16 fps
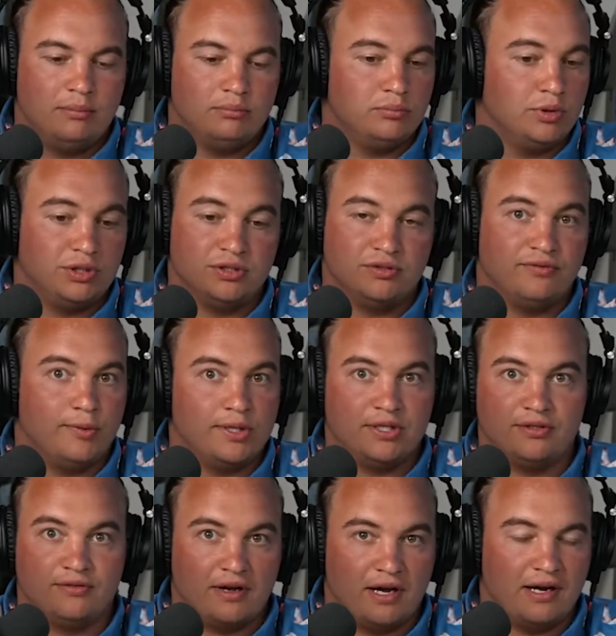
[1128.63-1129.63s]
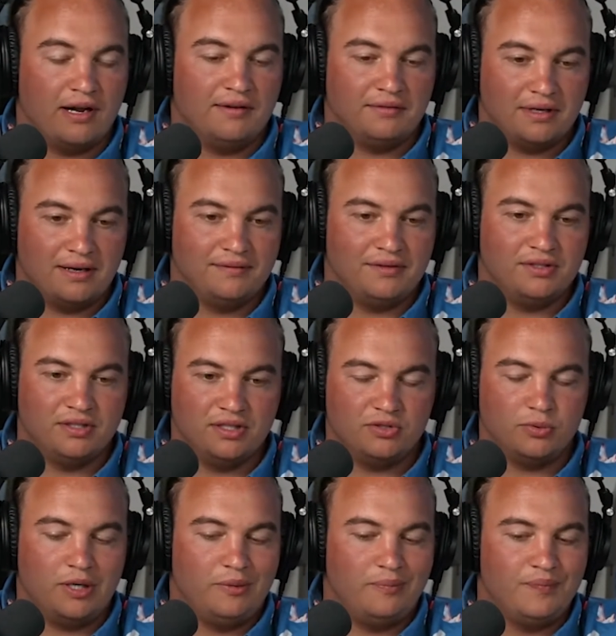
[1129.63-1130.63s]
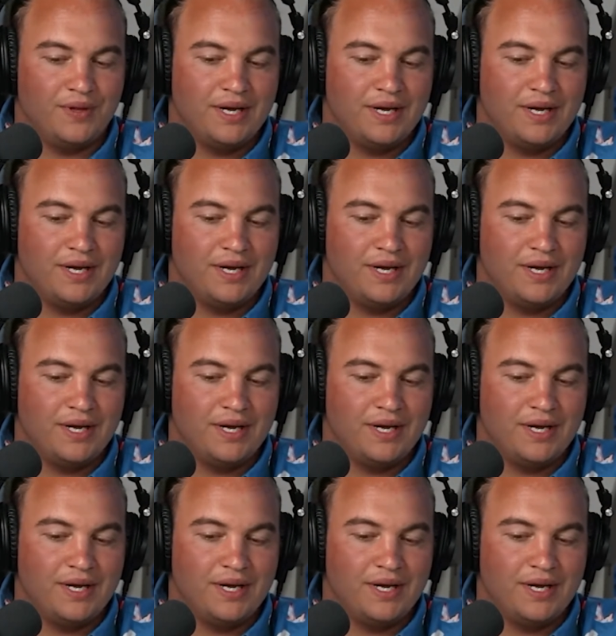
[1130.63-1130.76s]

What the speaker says: which is fine, obviously, as well.